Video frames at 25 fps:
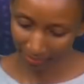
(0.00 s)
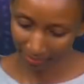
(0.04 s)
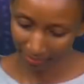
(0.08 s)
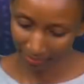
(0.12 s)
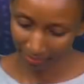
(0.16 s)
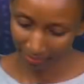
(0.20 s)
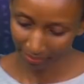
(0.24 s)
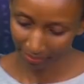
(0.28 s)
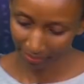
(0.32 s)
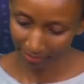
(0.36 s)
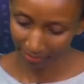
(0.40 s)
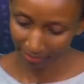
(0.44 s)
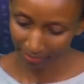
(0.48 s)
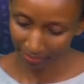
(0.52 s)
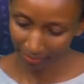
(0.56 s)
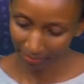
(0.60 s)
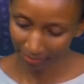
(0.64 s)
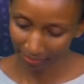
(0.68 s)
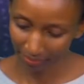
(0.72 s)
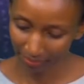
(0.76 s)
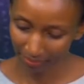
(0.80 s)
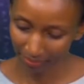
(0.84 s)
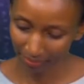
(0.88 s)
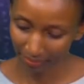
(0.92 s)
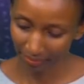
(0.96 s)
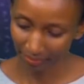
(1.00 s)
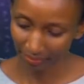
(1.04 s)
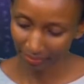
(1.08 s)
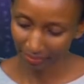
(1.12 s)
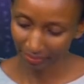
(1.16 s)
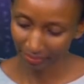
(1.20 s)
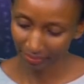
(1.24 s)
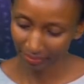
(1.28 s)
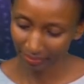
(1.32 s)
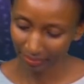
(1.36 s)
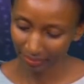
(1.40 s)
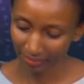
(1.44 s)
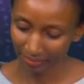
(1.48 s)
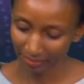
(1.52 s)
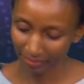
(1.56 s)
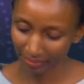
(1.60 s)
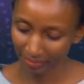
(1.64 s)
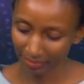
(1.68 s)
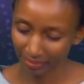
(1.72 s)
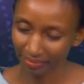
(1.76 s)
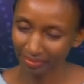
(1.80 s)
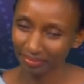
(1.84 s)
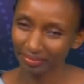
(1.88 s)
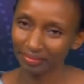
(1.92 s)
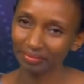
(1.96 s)

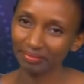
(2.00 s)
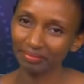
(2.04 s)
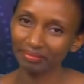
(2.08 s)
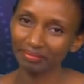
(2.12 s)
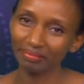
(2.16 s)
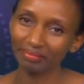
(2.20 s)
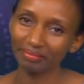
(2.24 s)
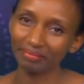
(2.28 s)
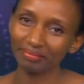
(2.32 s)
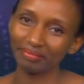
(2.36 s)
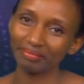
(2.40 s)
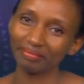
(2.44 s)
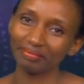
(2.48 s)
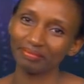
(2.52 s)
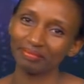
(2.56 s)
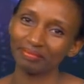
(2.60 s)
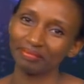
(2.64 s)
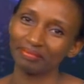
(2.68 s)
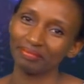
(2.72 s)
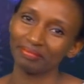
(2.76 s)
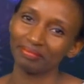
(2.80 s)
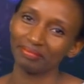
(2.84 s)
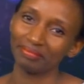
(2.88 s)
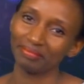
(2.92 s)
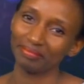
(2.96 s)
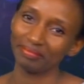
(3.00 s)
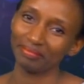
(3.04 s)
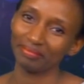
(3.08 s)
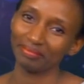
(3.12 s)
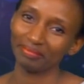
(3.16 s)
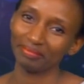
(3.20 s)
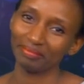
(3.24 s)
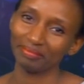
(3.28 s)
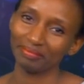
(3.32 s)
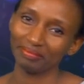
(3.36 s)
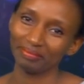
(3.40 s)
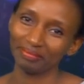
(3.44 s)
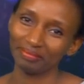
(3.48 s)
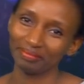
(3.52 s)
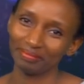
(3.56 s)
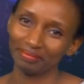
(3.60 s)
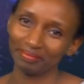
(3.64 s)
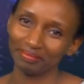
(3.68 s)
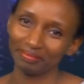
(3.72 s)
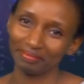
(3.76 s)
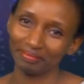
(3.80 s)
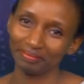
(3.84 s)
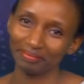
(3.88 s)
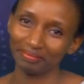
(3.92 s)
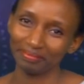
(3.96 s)

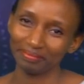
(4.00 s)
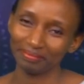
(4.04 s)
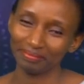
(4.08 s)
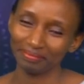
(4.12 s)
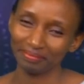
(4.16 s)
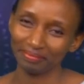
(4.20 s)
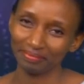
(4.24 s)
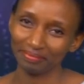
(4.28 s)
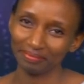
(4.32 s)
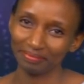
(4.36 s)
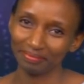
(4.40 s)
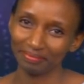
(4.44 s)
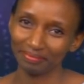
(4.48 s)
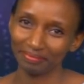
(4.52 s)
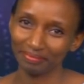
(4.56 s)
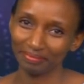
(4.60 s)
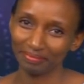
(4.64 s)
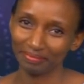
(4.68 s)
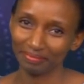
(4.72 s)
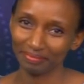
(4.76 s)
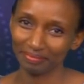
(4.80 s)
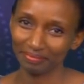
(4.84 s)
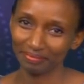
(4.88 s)
The person shown says nothing.